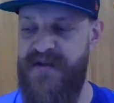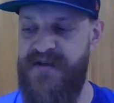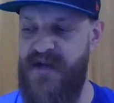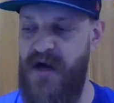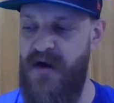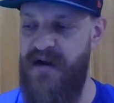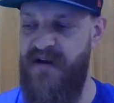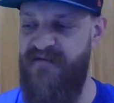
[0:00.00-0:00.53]
the
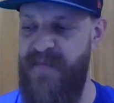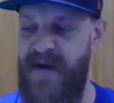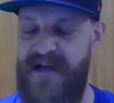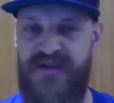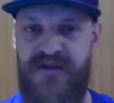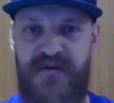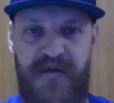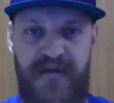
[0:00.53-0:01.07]
start of
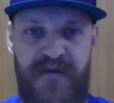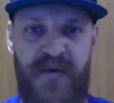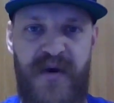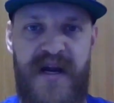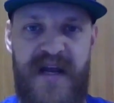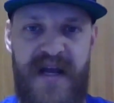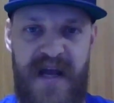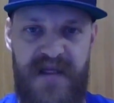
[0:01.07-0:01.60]
measure
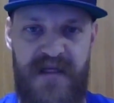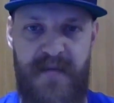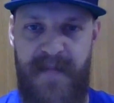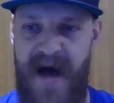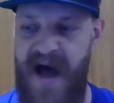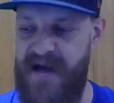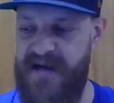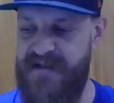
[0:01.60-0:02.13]
3 in the
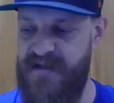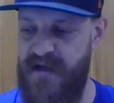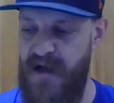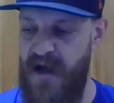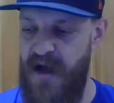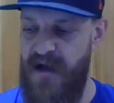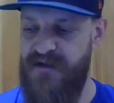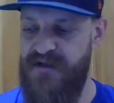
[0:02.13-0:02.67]
box.
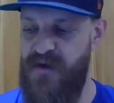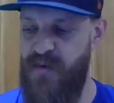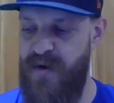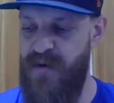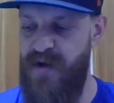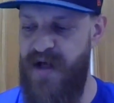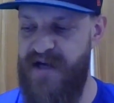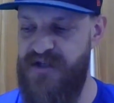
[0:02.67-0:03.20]
So we
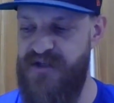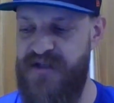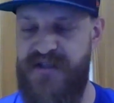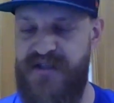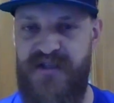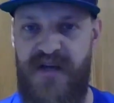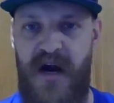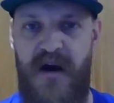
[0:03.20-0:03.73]
will actually
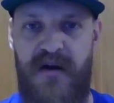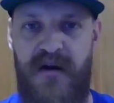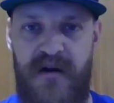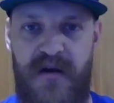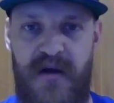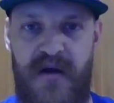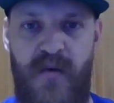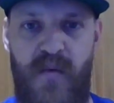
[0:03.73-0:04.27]
start
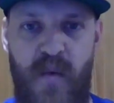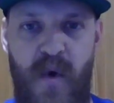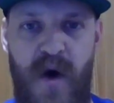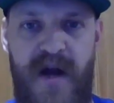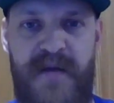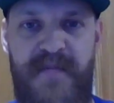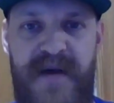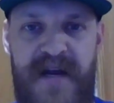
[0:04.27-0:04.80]

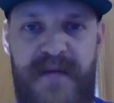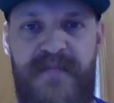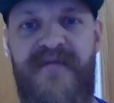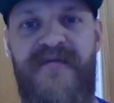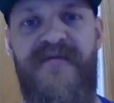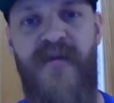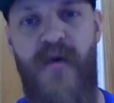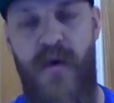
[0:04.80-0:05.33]
1 beat
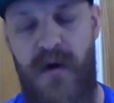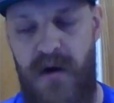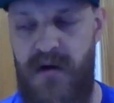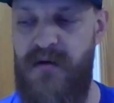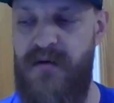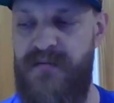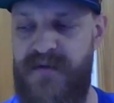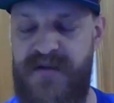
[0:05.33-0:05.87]

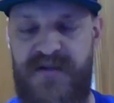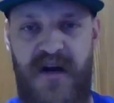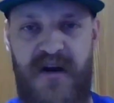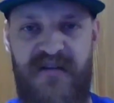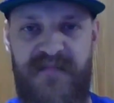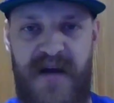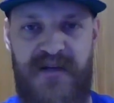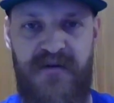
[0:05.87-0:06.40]
before the
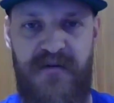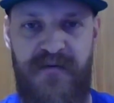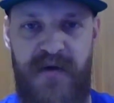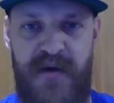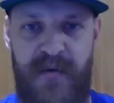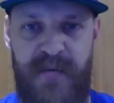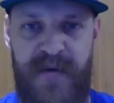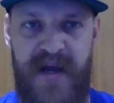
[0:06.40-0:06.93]
start of measure
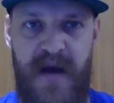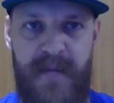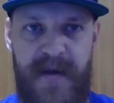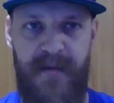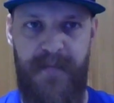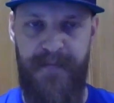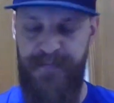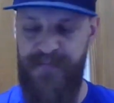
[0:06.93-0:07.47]
3 when we come
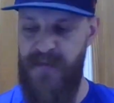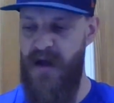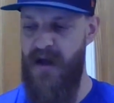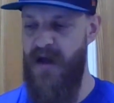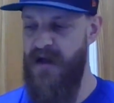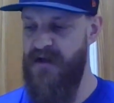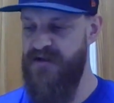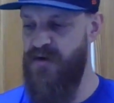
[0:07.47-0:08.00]
in.
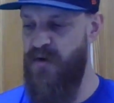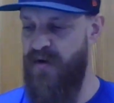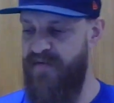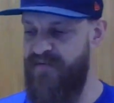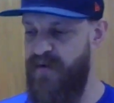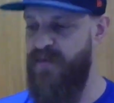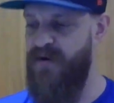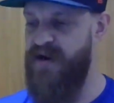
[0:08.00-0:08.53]
So
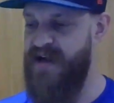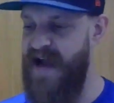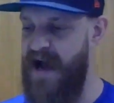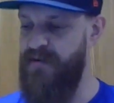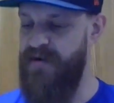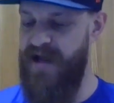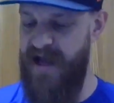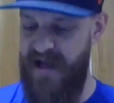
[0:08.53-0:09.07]
if we were to
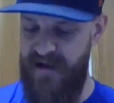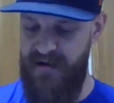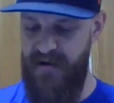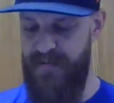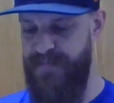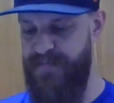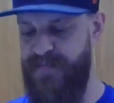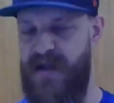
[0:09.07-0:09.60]
count
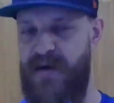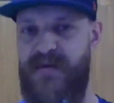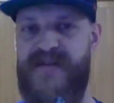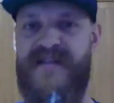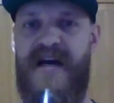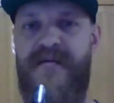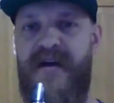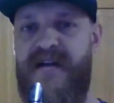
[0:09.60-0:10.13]
in, it would
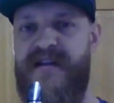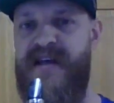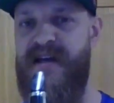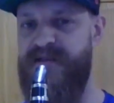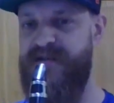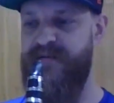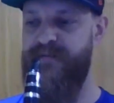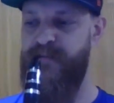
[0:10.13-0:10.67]
sound like
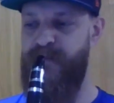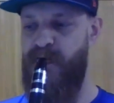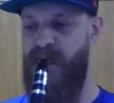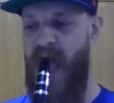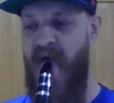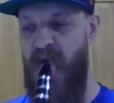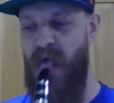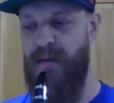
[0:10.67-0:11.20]
this,
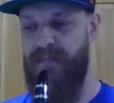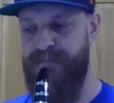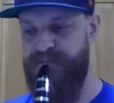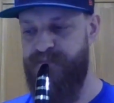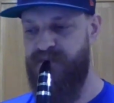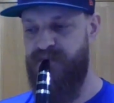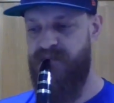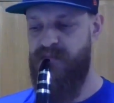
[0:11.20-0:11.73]

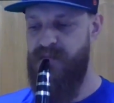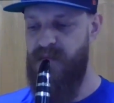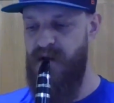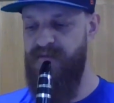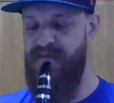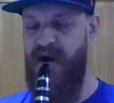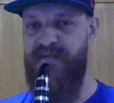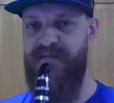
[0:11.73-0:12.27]

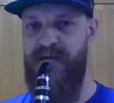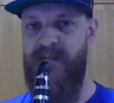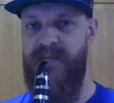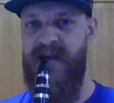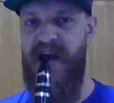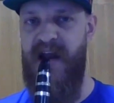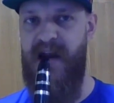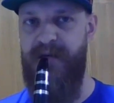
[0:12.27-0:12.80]
right from the
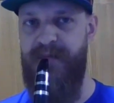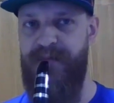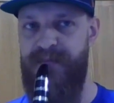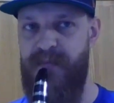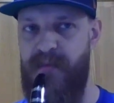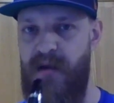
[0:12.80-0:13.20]
beginning.